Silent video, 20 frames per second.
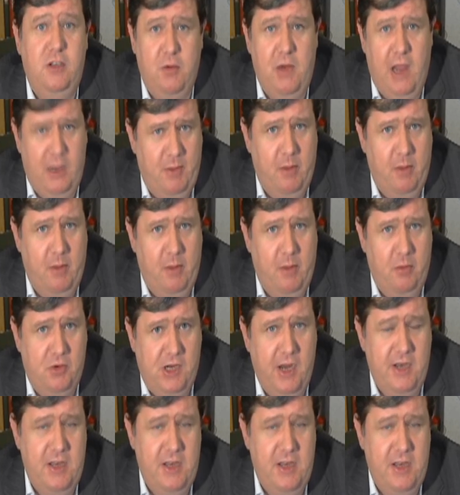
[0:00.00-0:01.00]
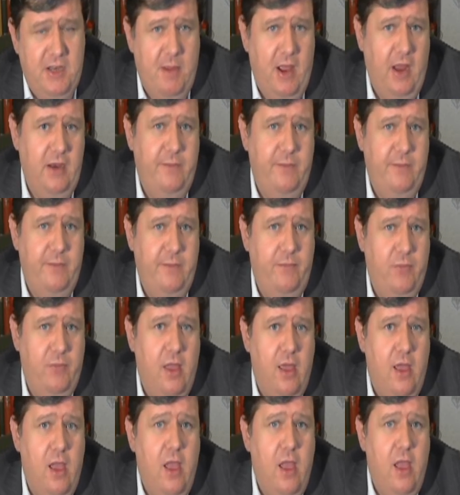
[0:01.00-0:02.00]
people would change their mind.
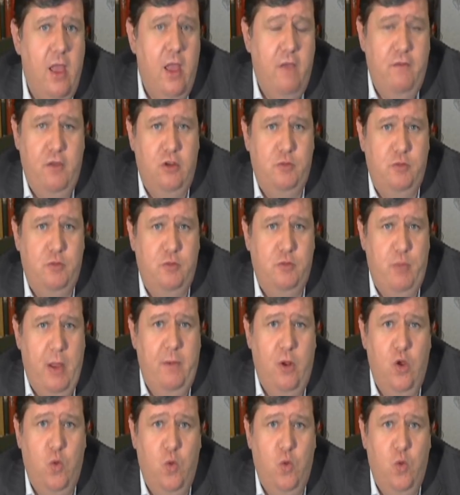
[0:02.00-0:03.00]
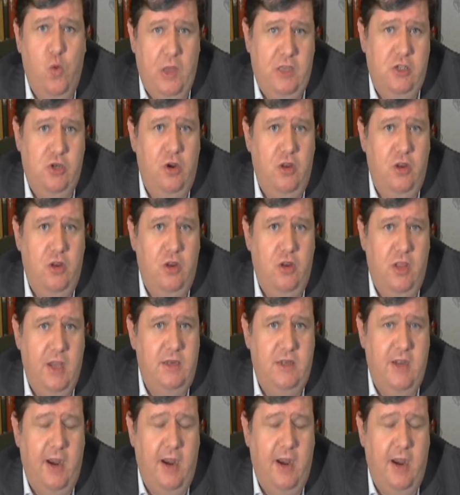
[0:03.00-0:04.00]
For those people who withstood this
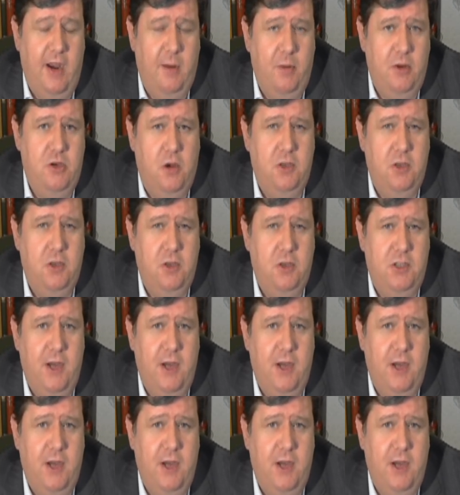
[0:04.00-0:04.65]
terrible torture,